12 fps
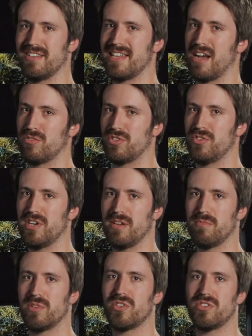
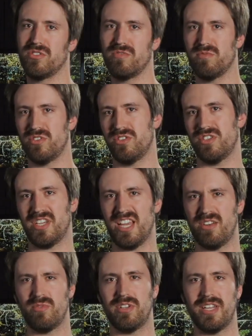downstream, which is
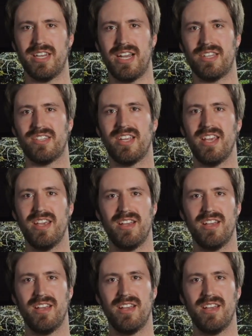again really nice.